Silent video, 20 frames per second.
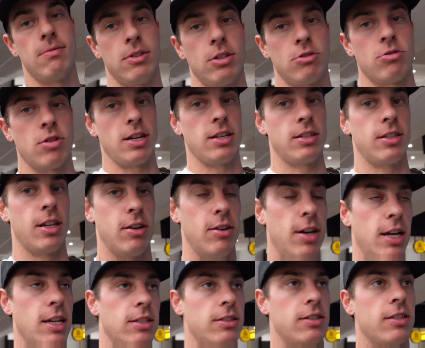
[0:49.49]
the training center
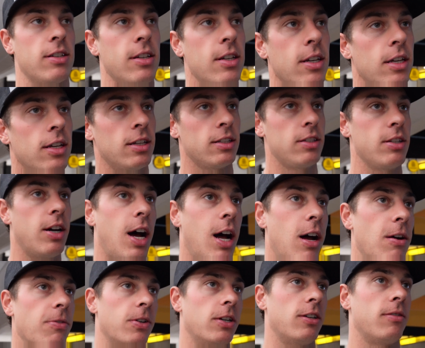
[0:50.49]
has to
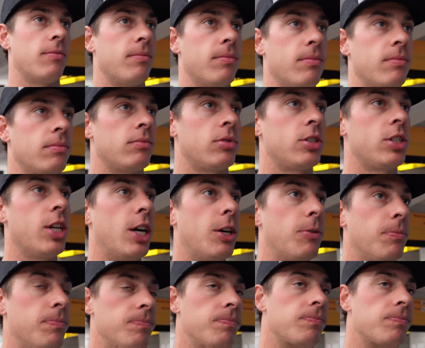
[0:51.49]
offer. So